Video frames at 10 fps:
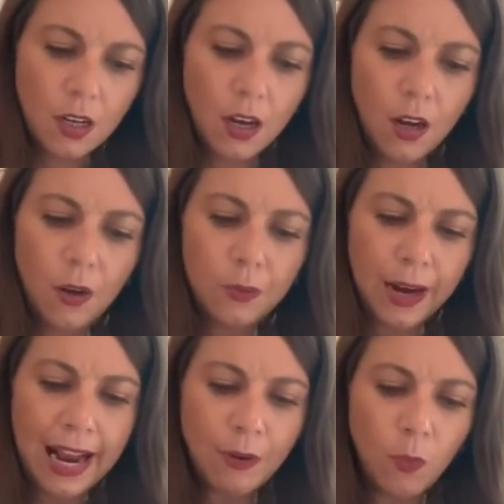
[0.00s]
All
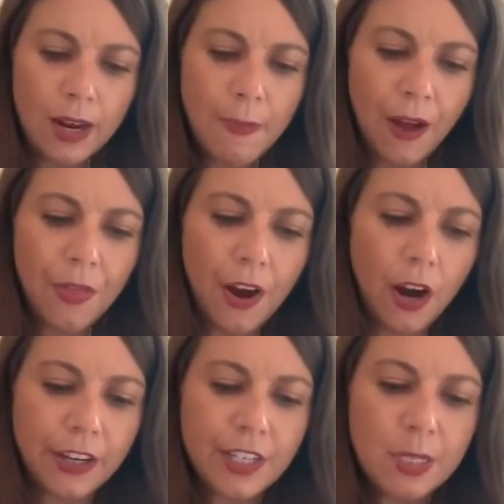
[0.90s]
right, what about the
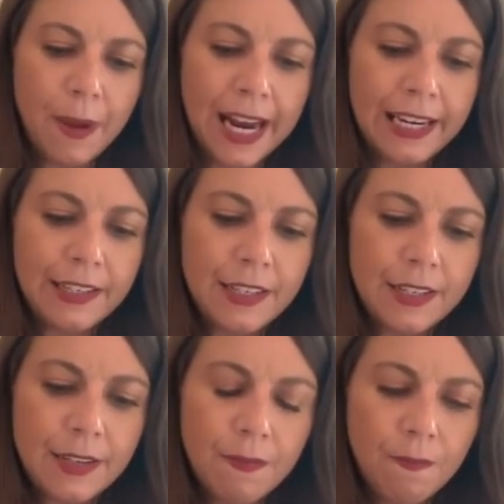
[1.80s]
heart space?